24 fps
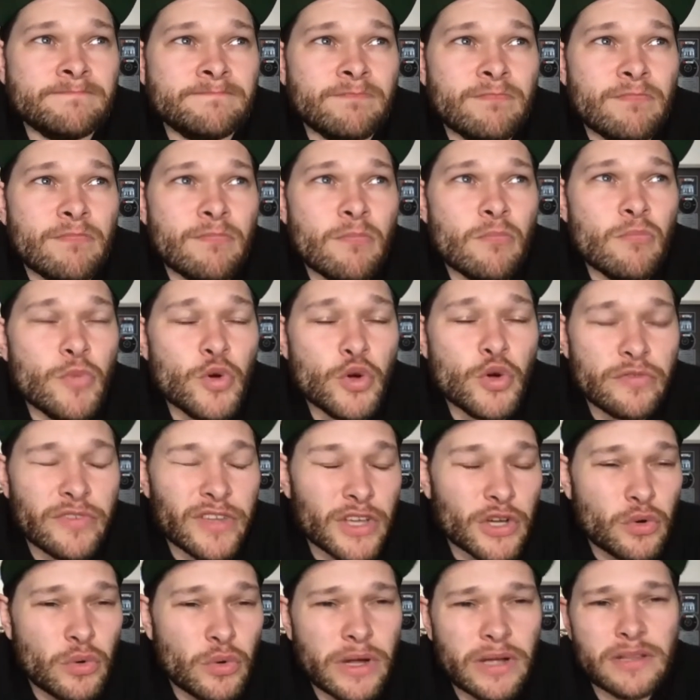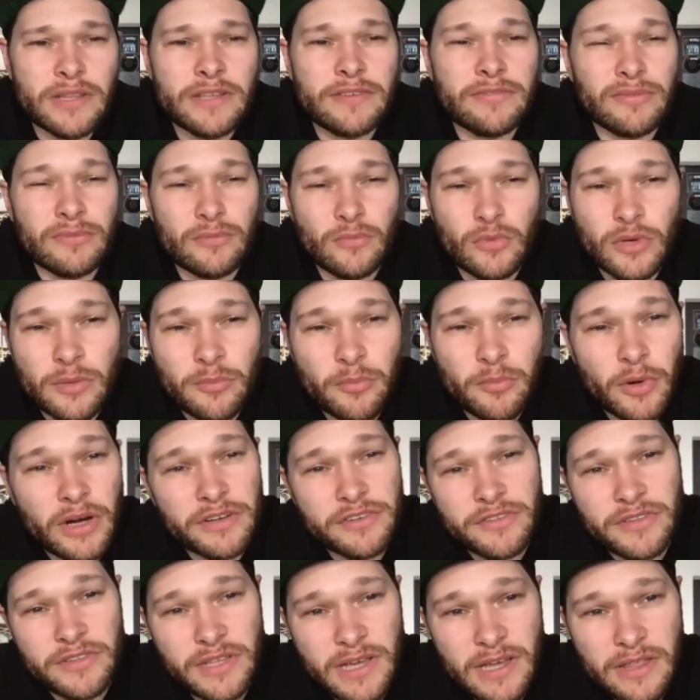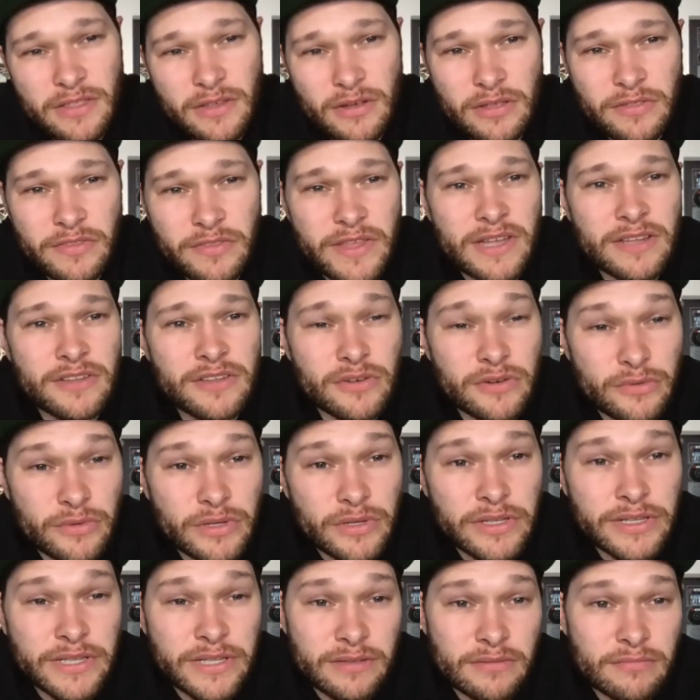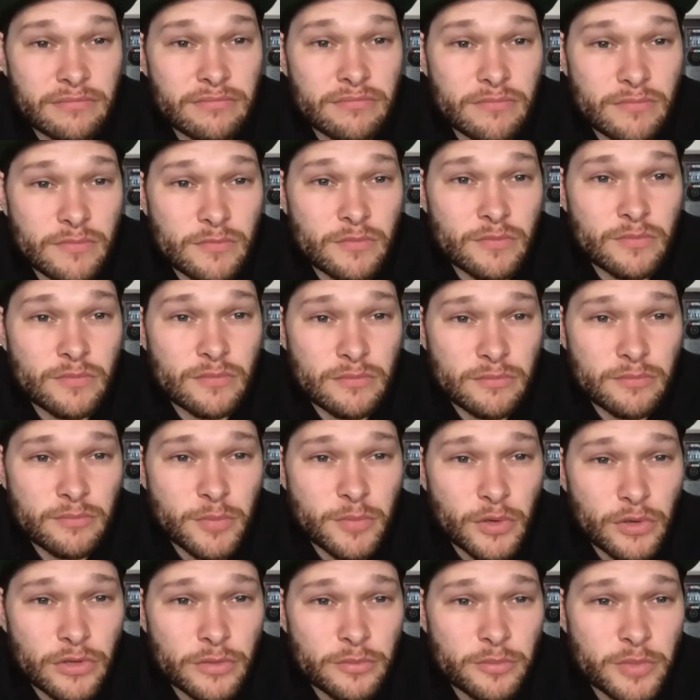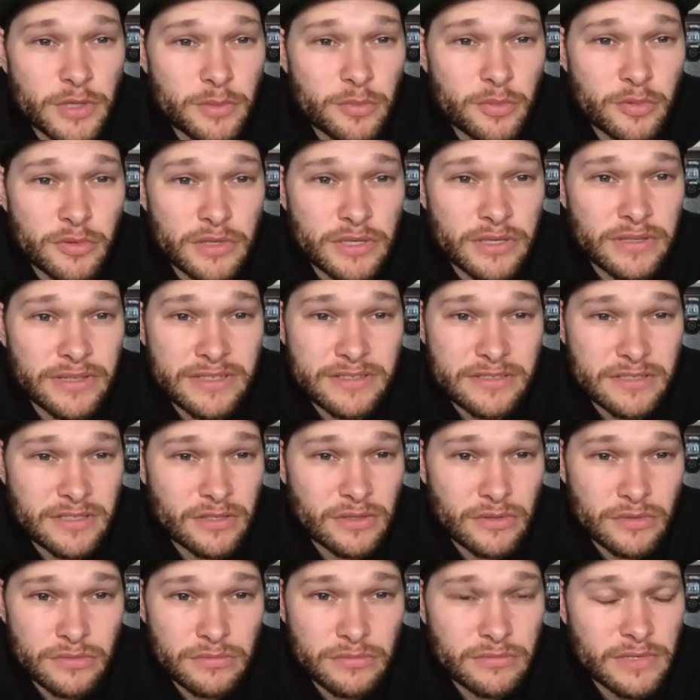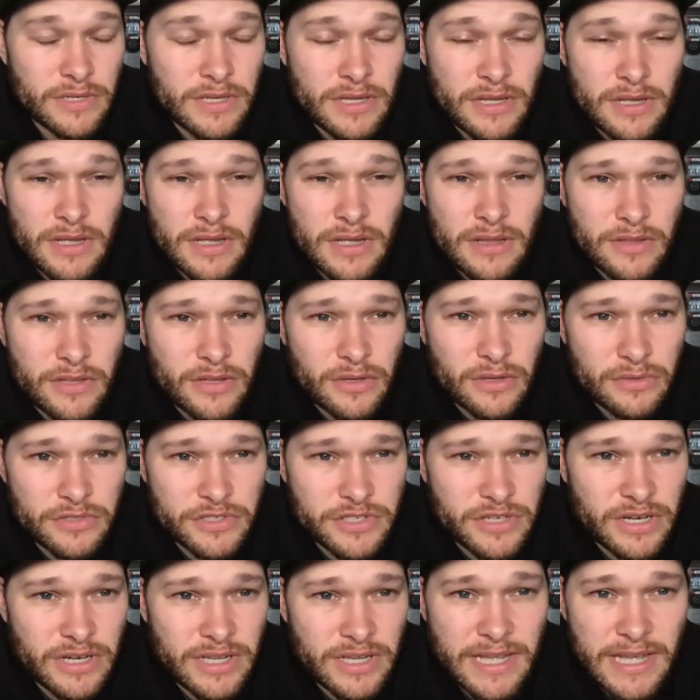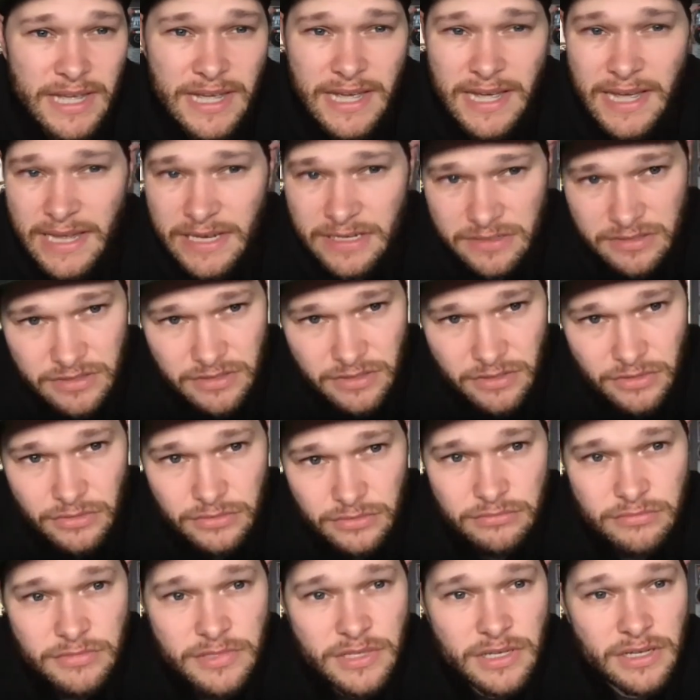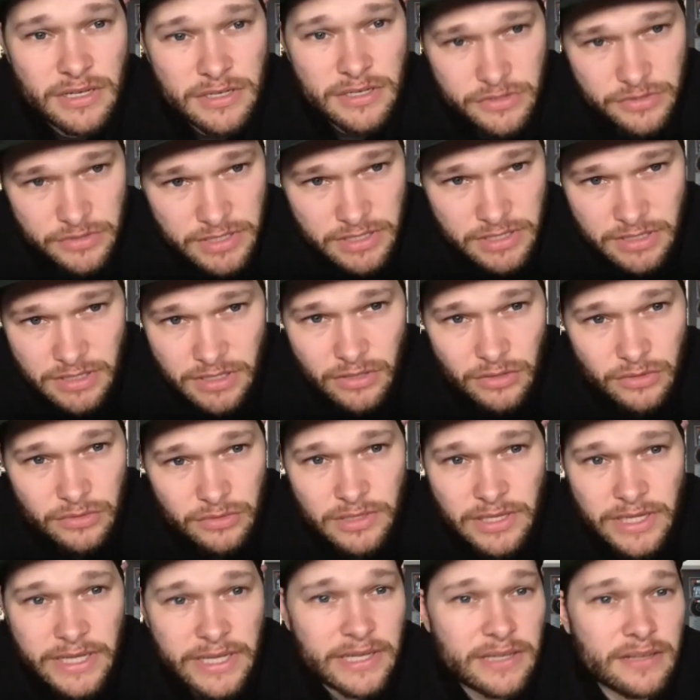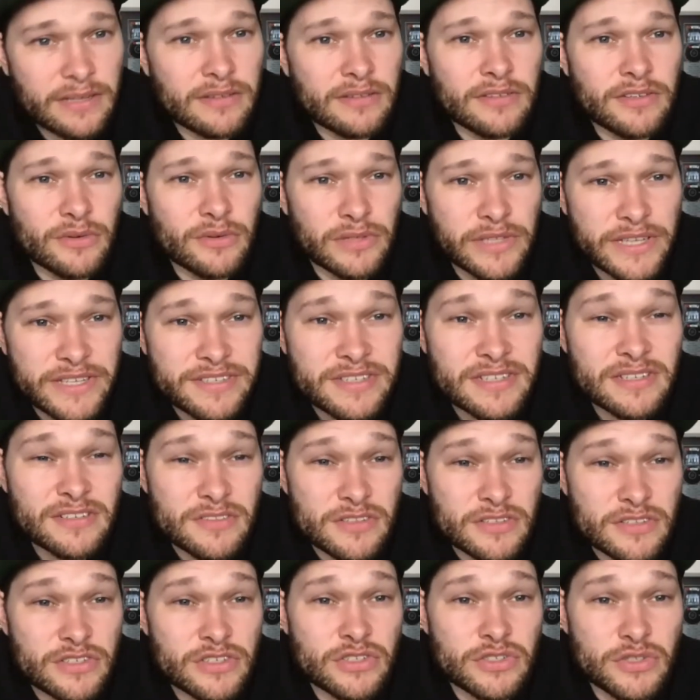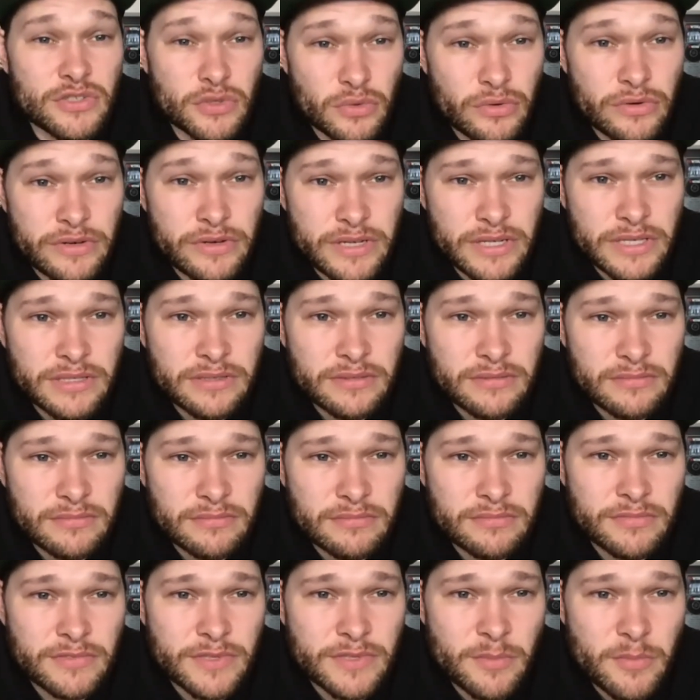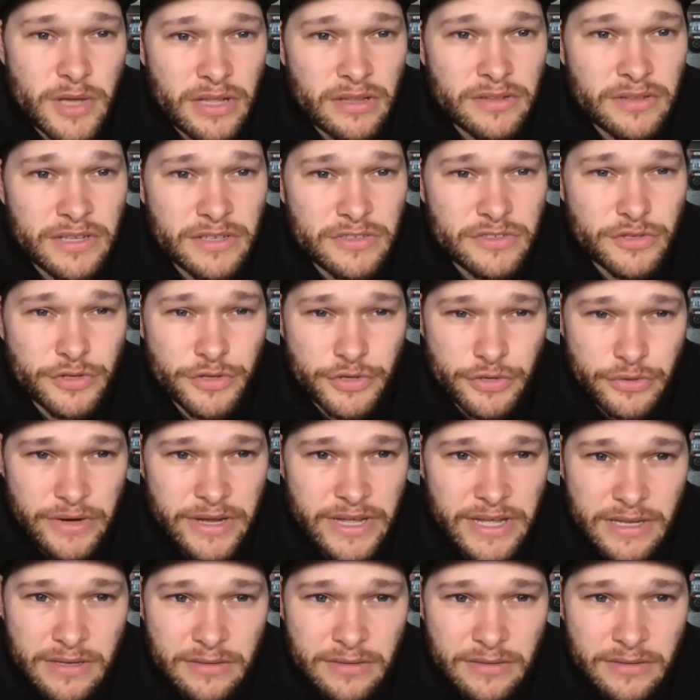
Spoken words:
moving quickly from one part to the other. Then you're really pulling people in. That's the old Johnny Cash, the old country, the old, like, you're listening to the story. The melodies are great,